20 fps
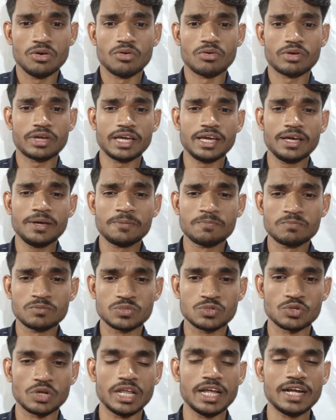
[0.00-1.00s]
Okay,
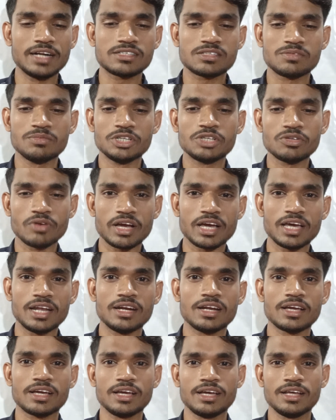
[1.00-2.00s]
so let's meet you again
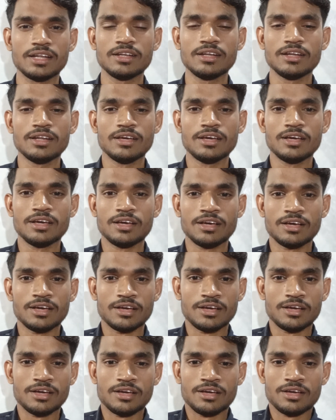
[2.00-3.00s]
and again.
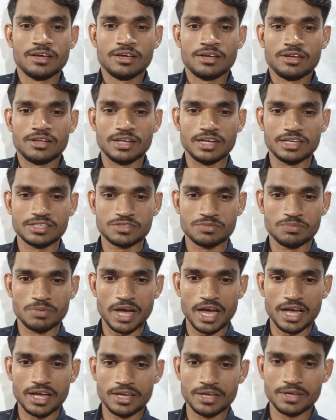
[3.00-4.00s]
Let's
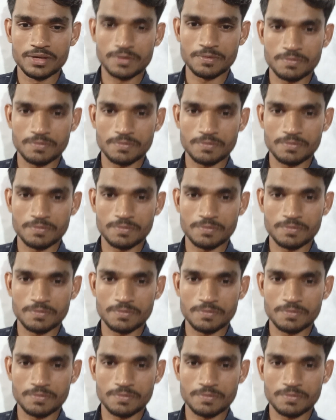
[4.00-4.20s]
bye.